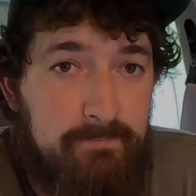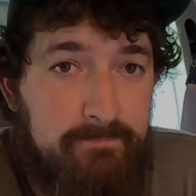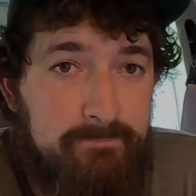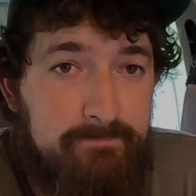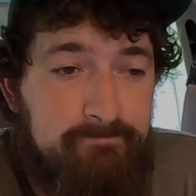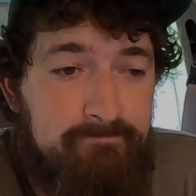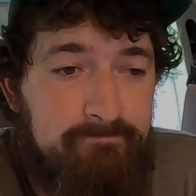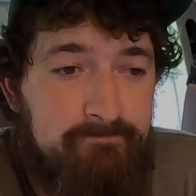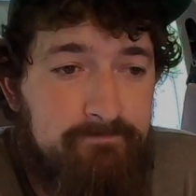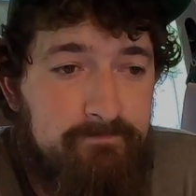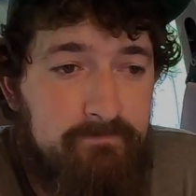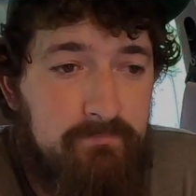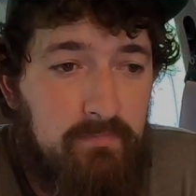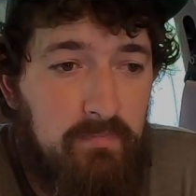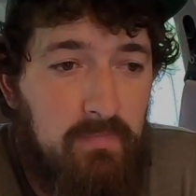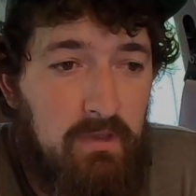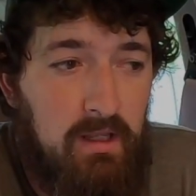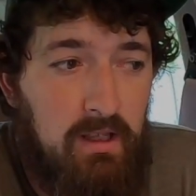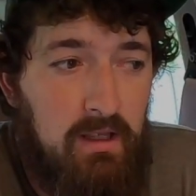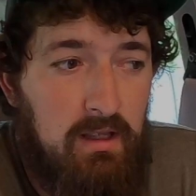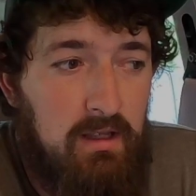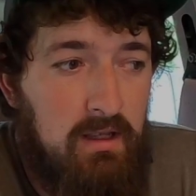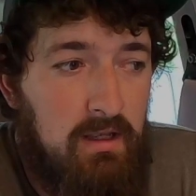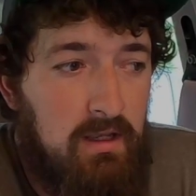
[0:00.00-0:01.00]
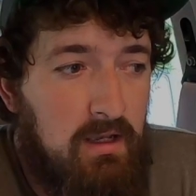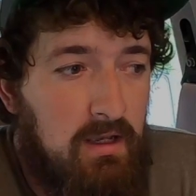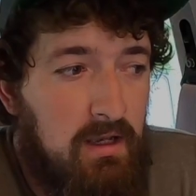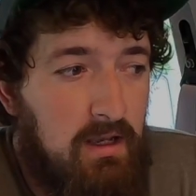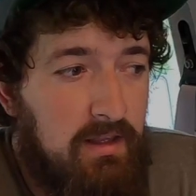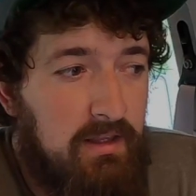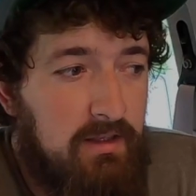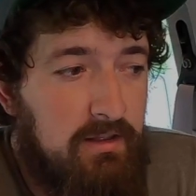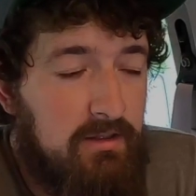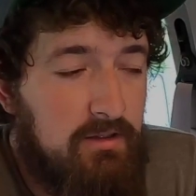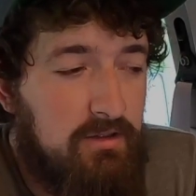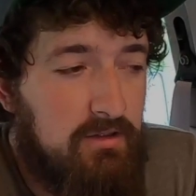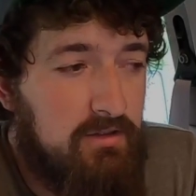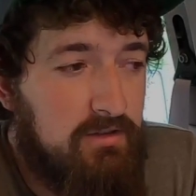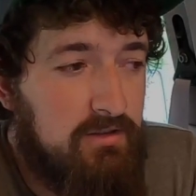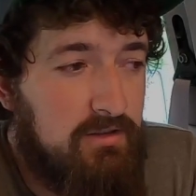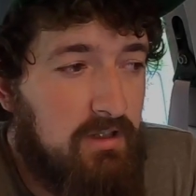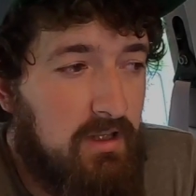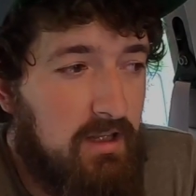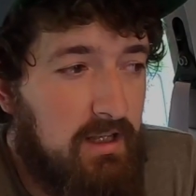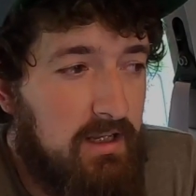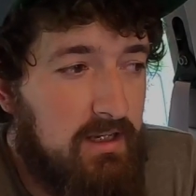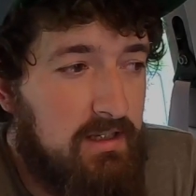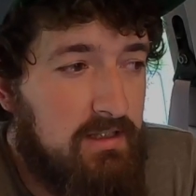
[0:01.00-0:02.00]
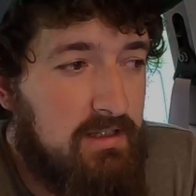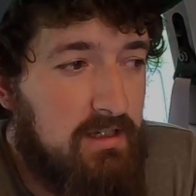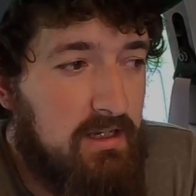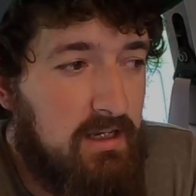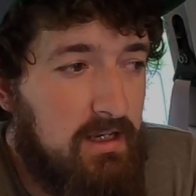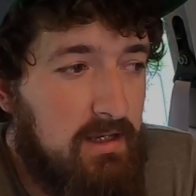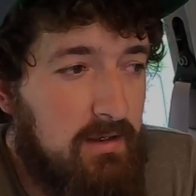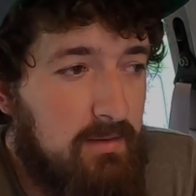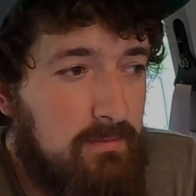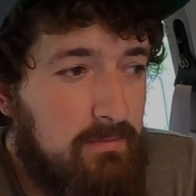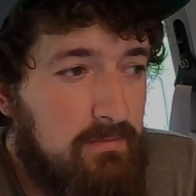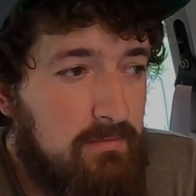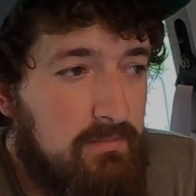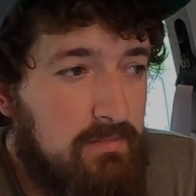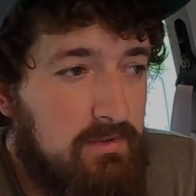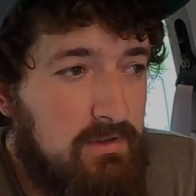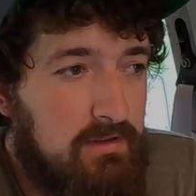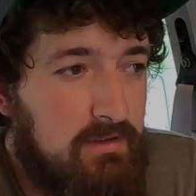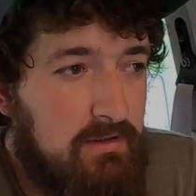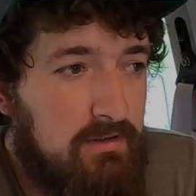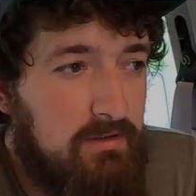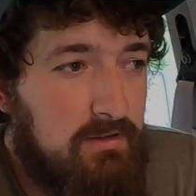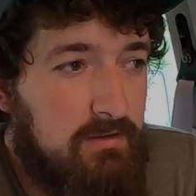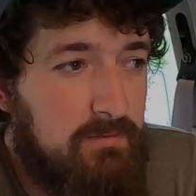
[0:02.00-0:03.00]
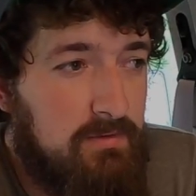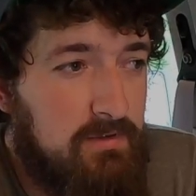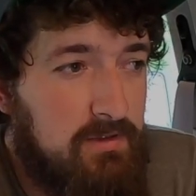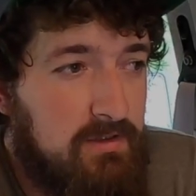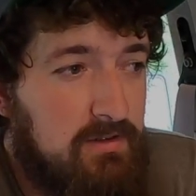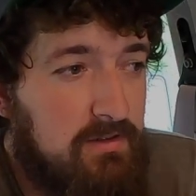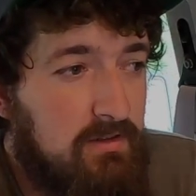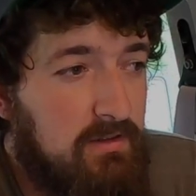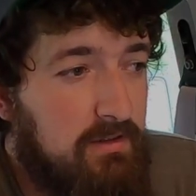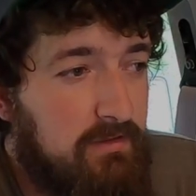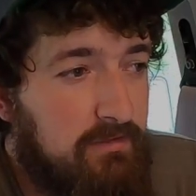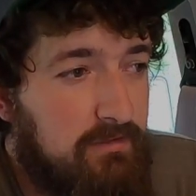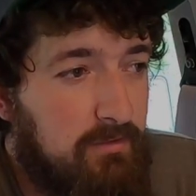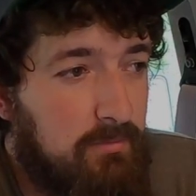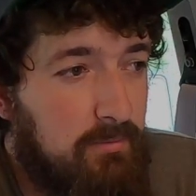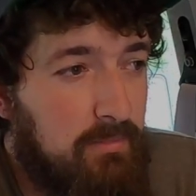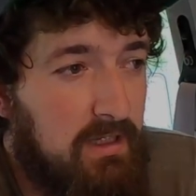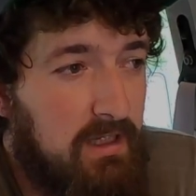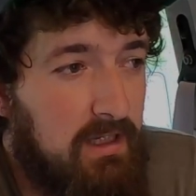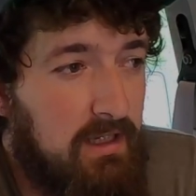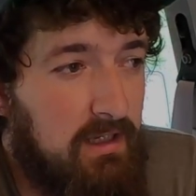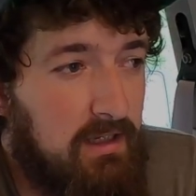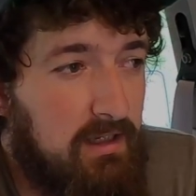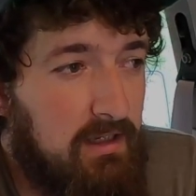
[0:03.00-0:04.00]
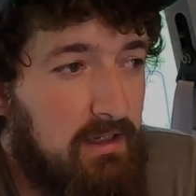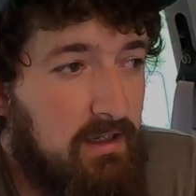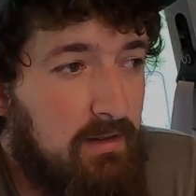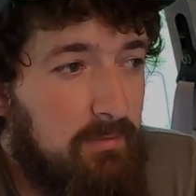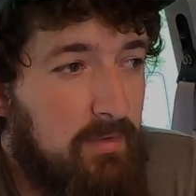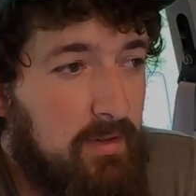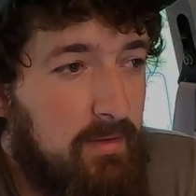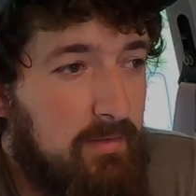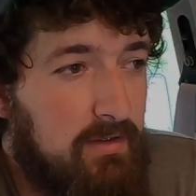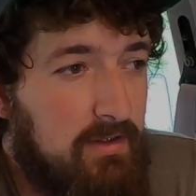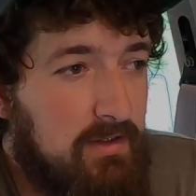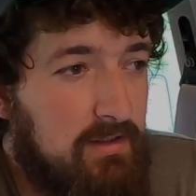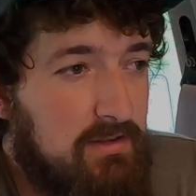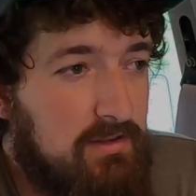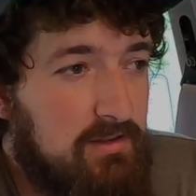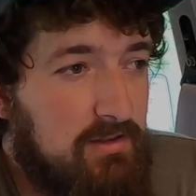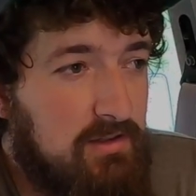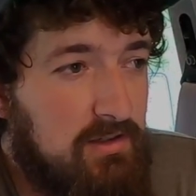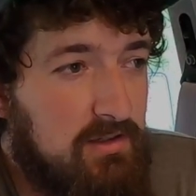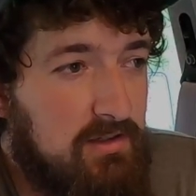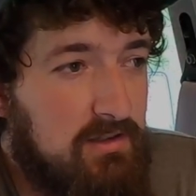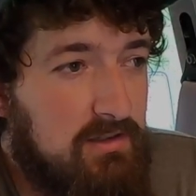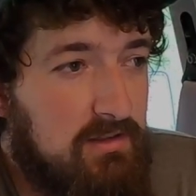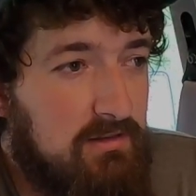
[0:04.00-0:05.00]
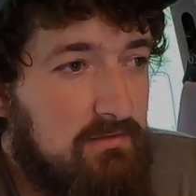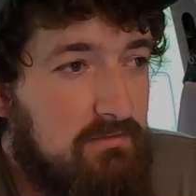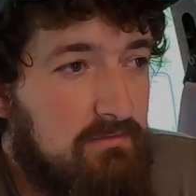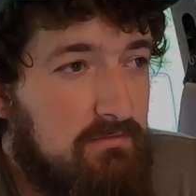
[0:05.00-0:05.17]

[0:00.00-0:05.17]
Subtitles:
I think there's a lot of times, especially for me, and maybe this is just